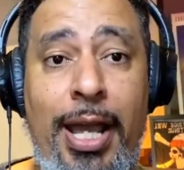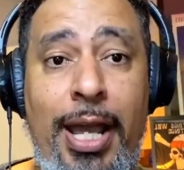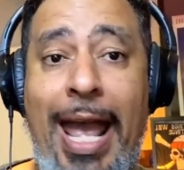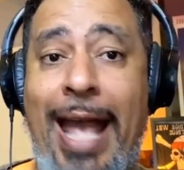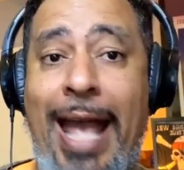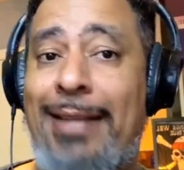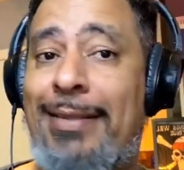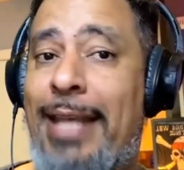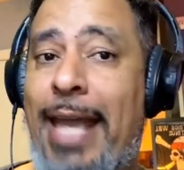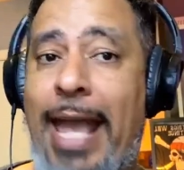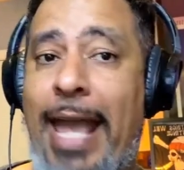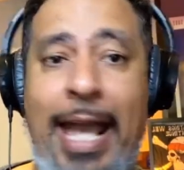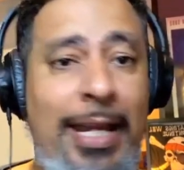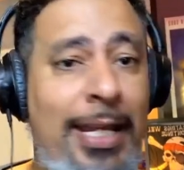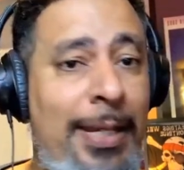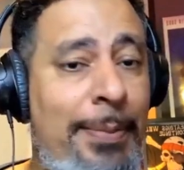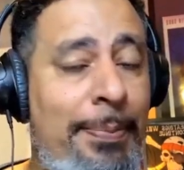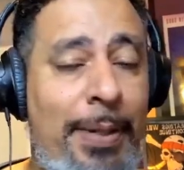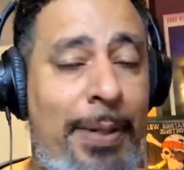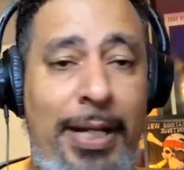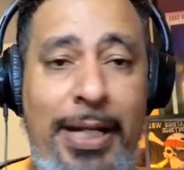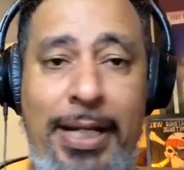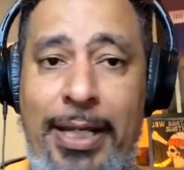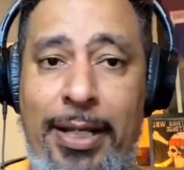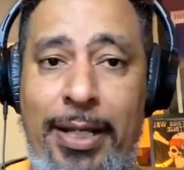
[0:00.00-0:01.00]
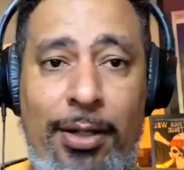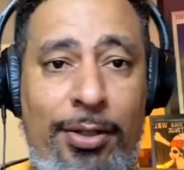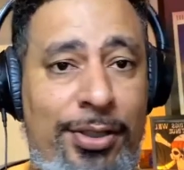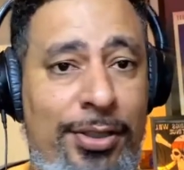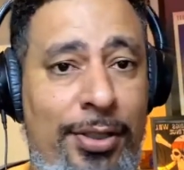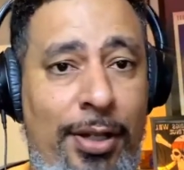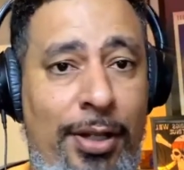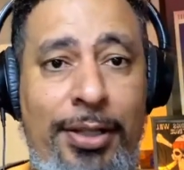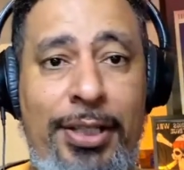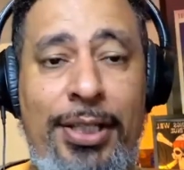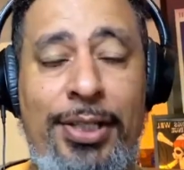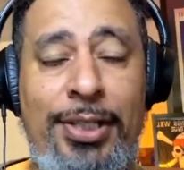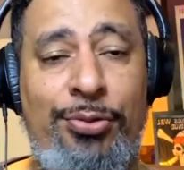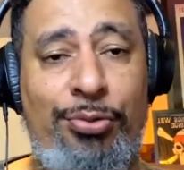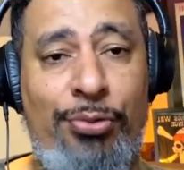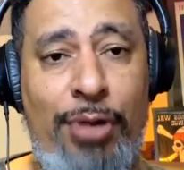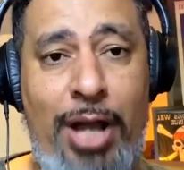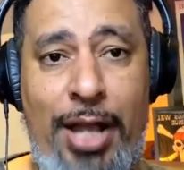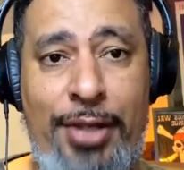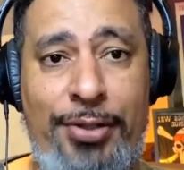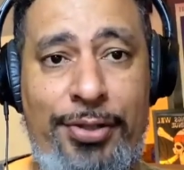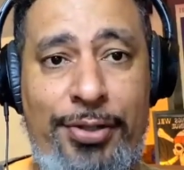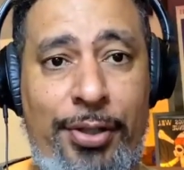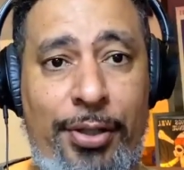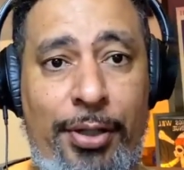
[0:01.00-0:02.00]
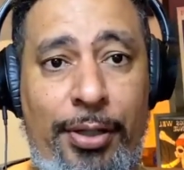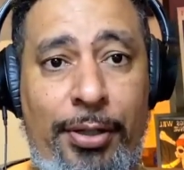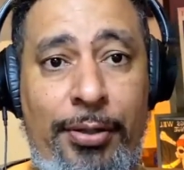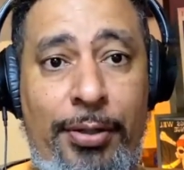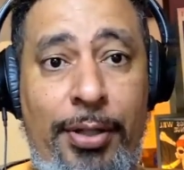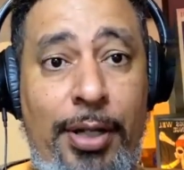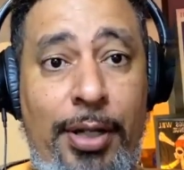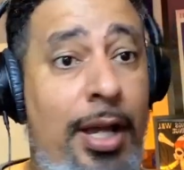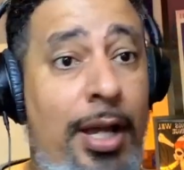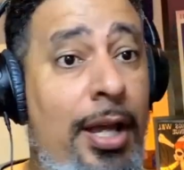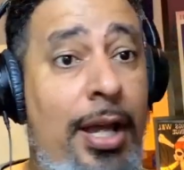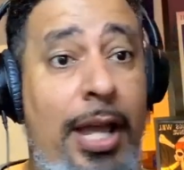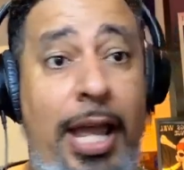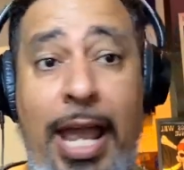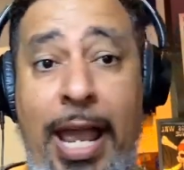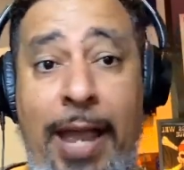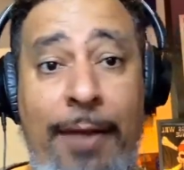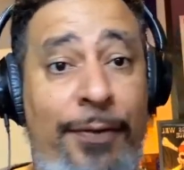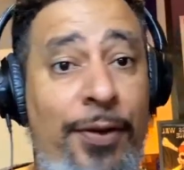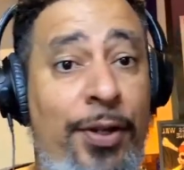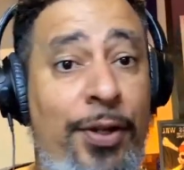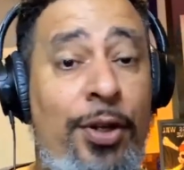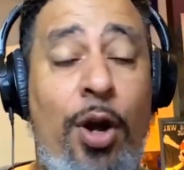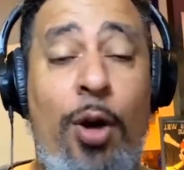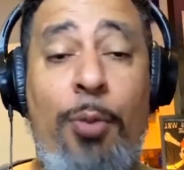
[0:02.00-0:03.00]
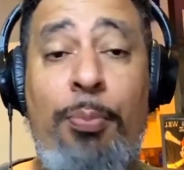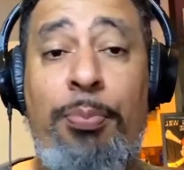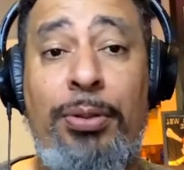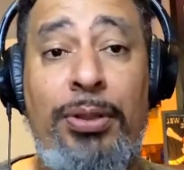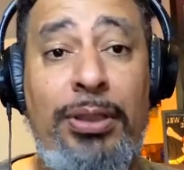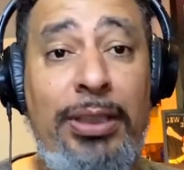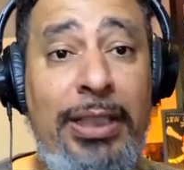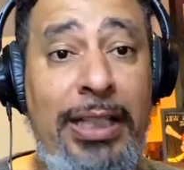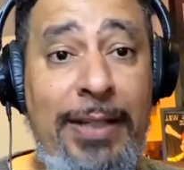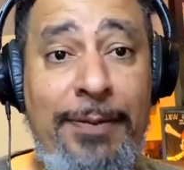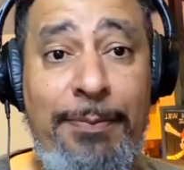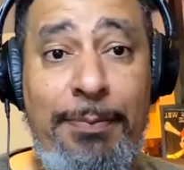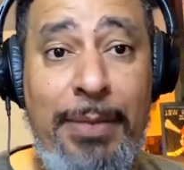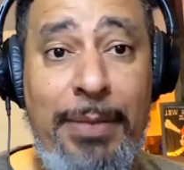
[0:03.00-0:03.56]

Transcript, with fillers: as anybody else on this roster. If you don't believe